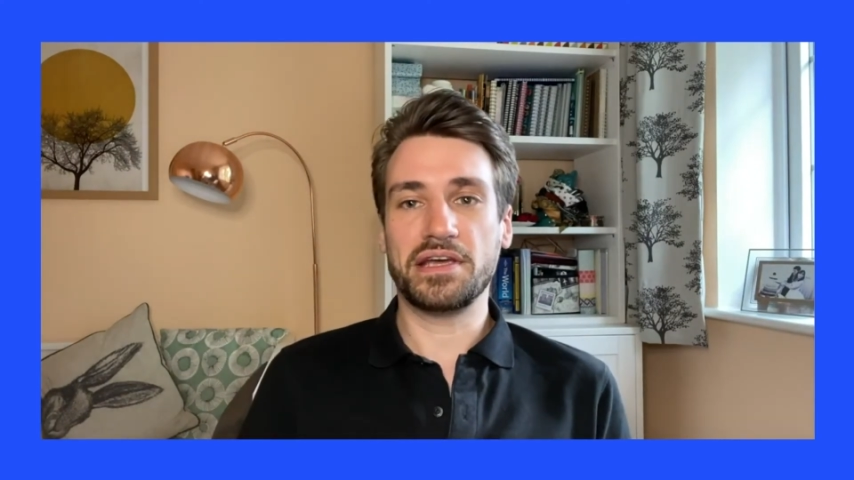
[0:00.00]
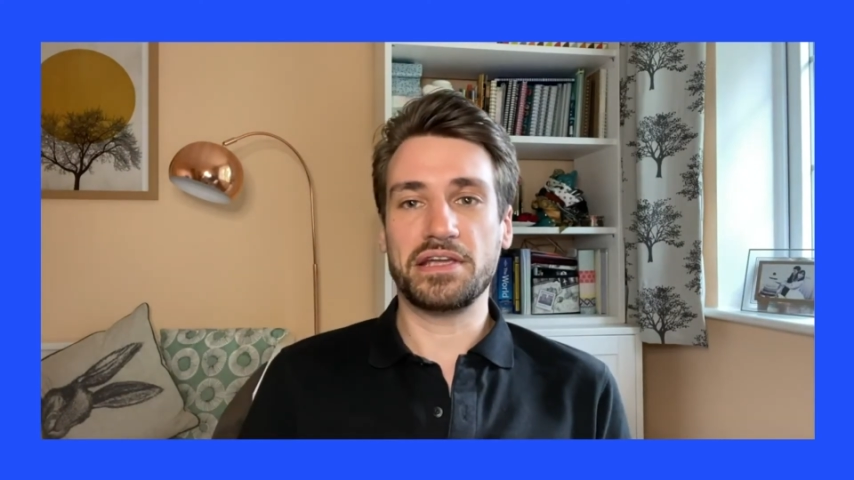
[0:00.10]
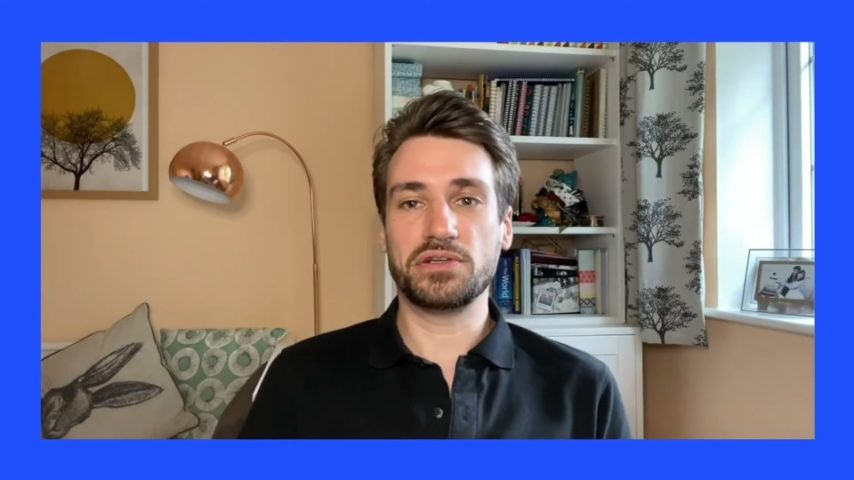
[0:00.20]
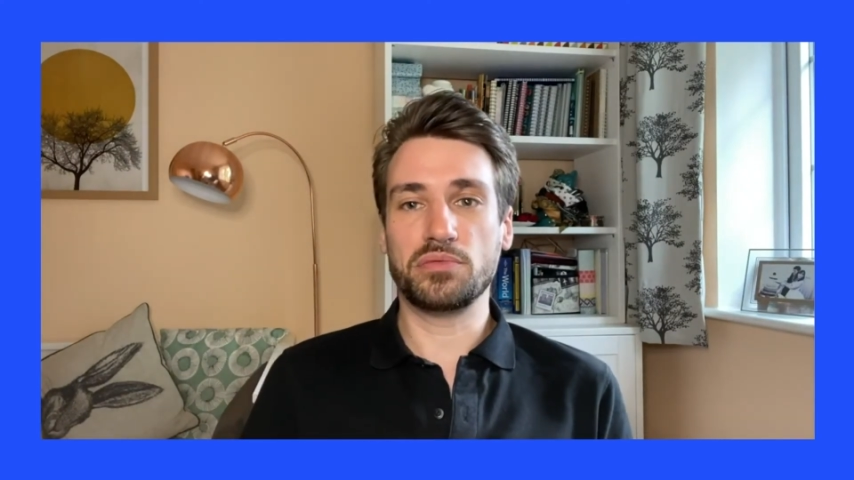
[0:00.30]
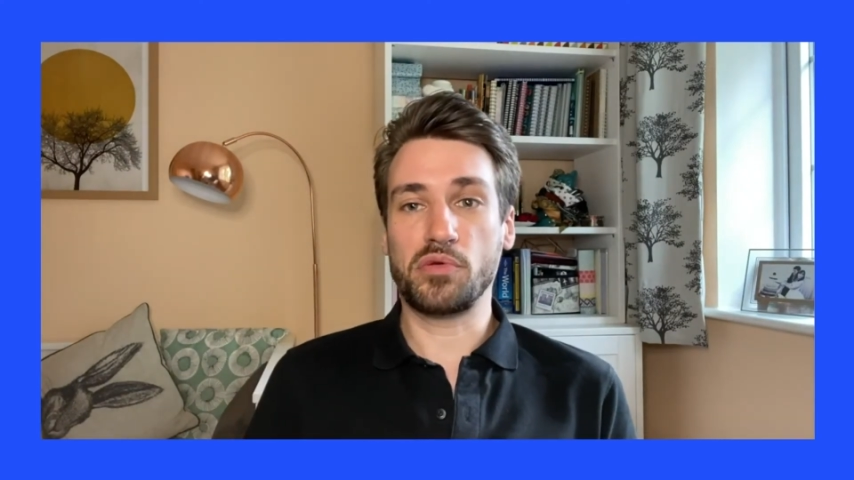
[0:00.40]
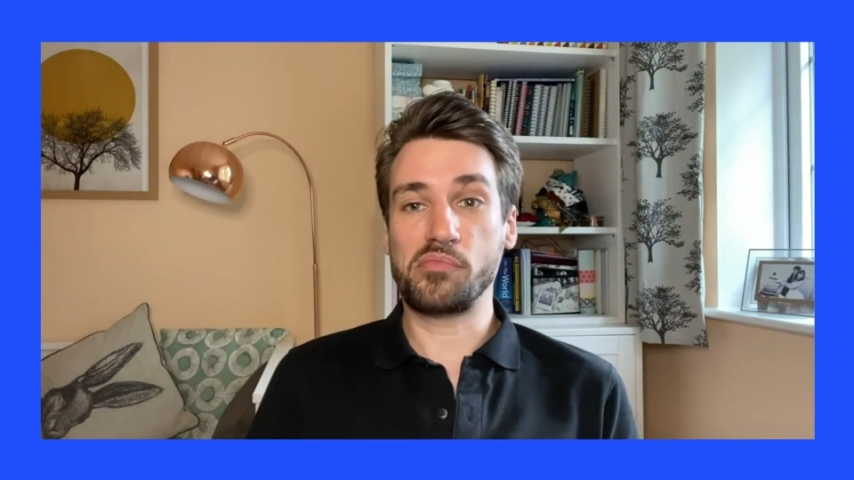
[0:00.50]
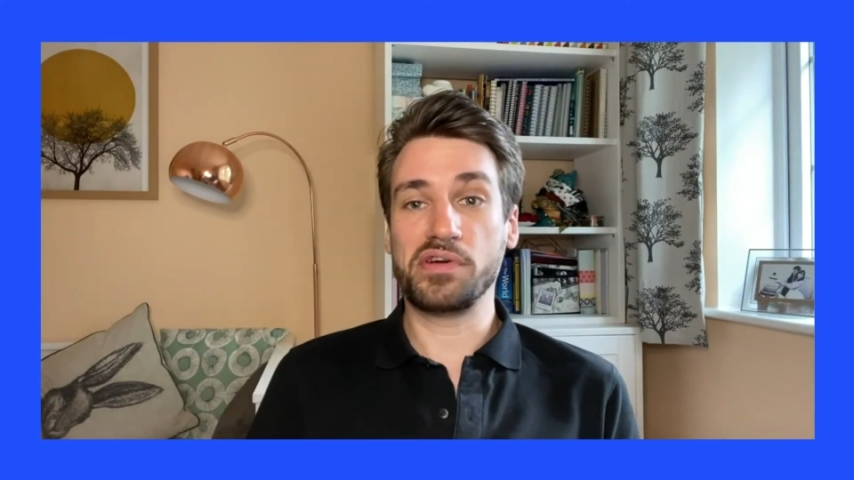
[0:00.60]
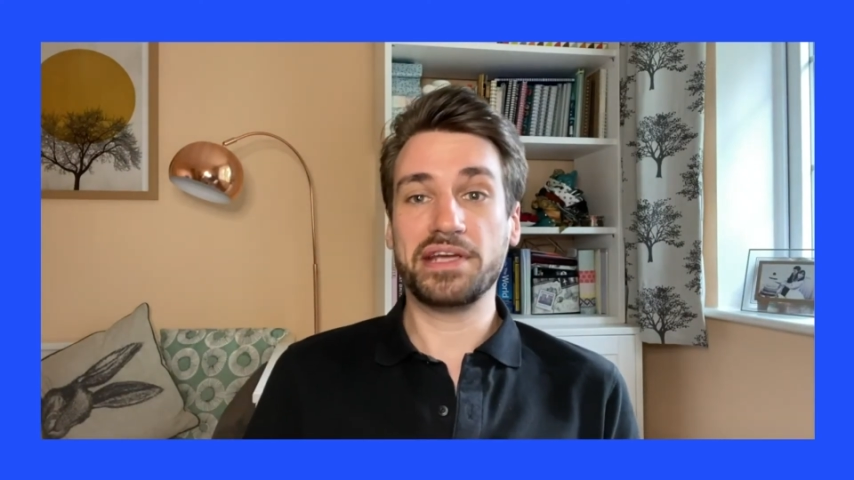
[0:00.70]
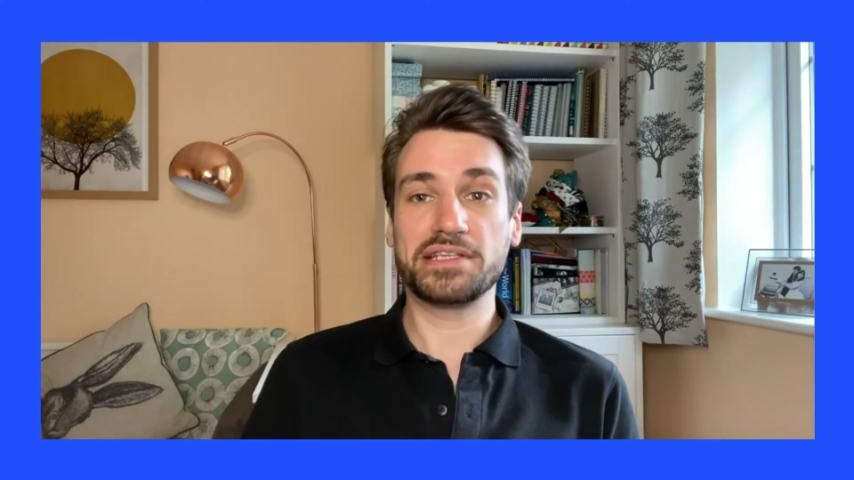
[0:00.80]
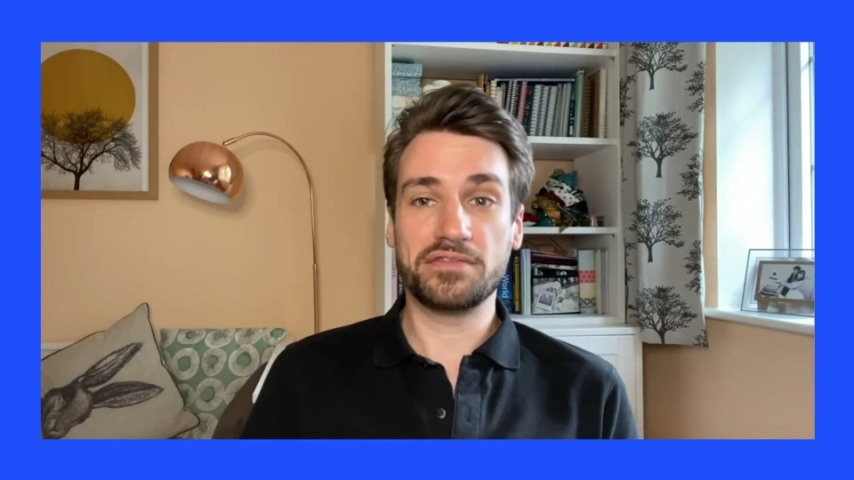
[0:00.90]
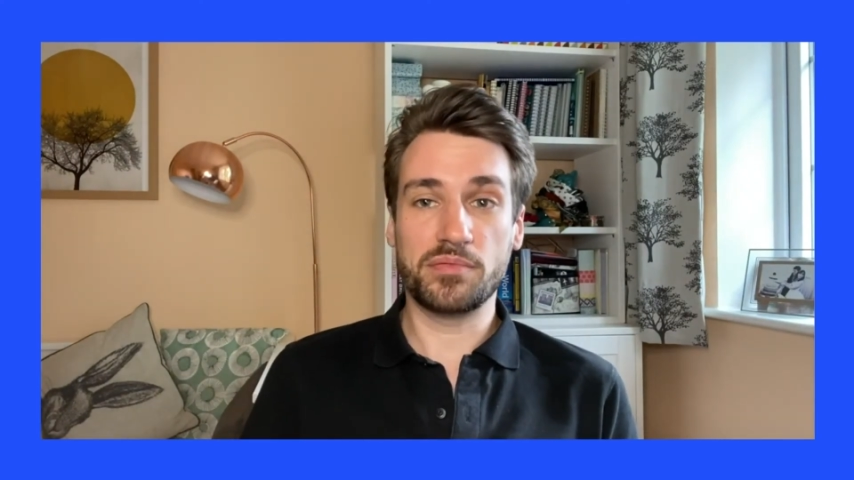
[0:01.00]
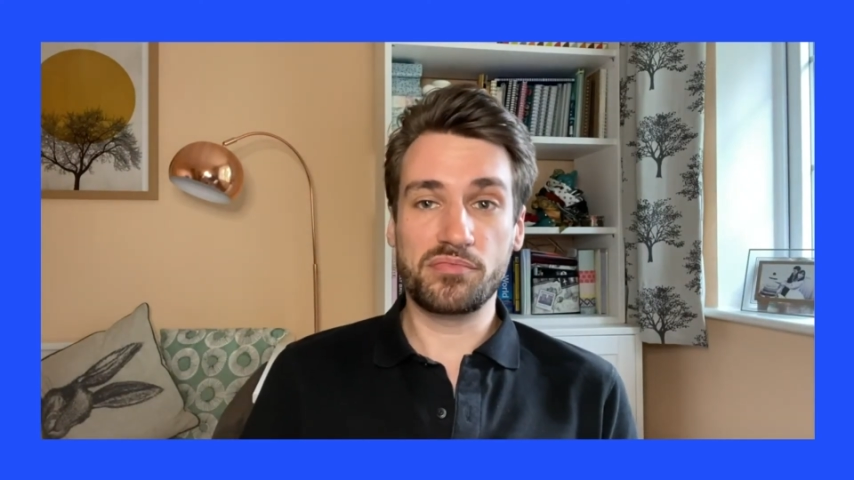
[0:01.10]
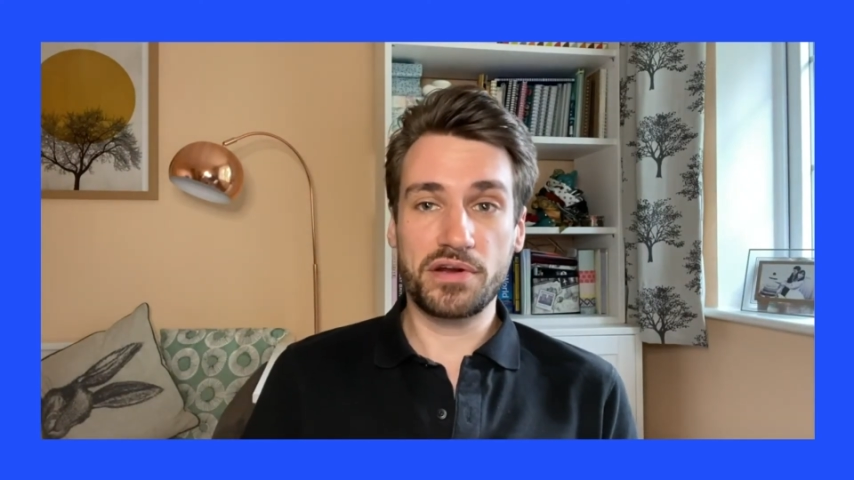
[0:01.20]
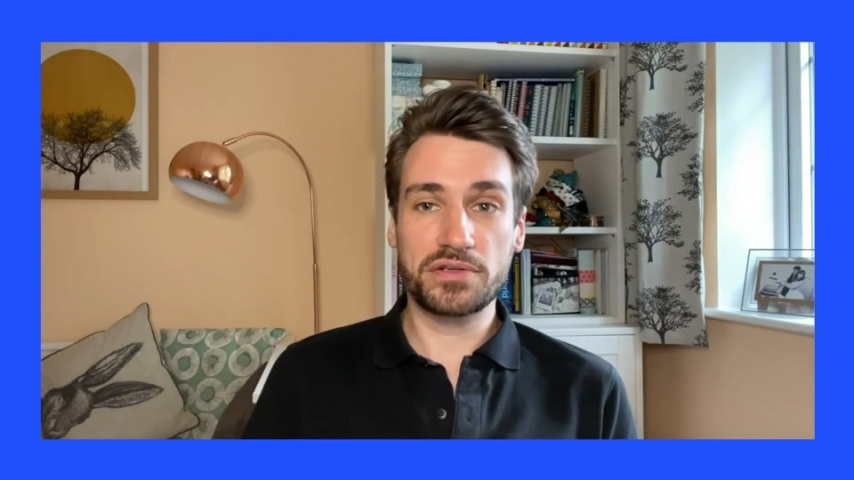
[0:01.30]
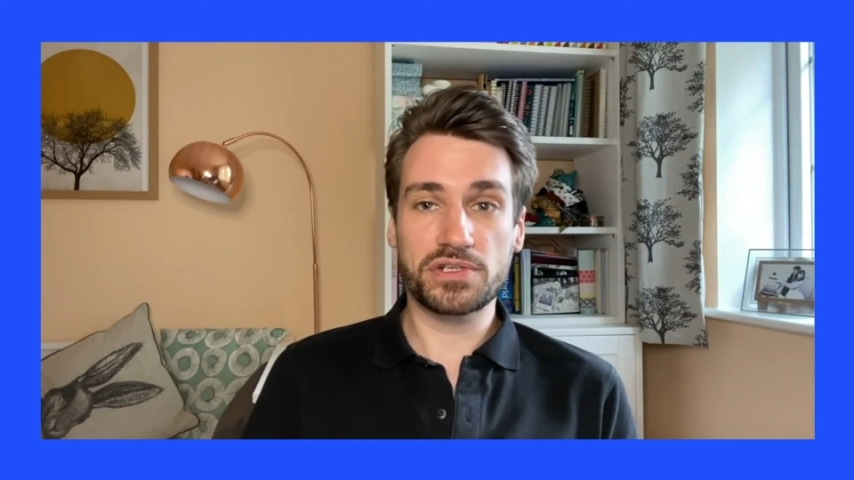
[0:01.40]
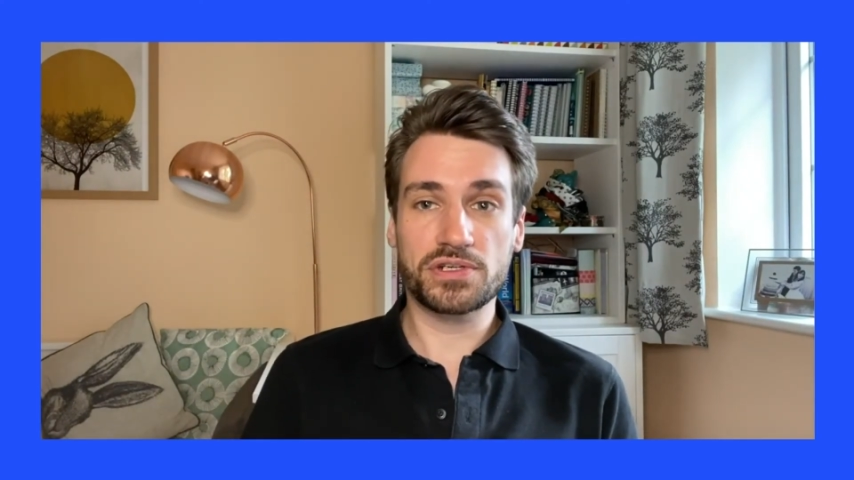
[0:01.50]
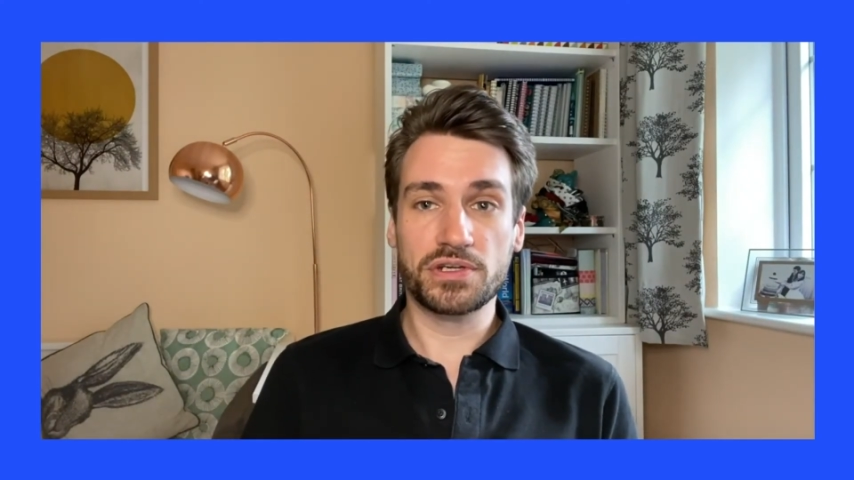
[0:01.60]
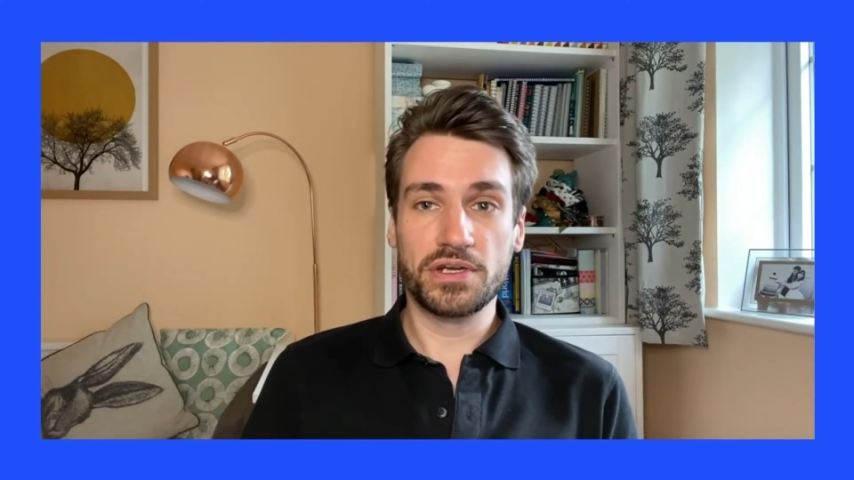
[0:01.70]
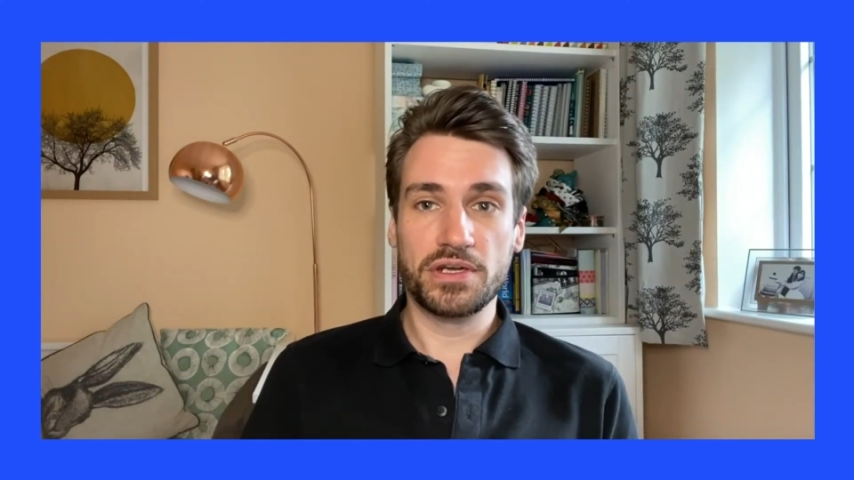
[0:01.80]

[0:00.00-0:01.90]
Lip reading: and do a more predictive approach.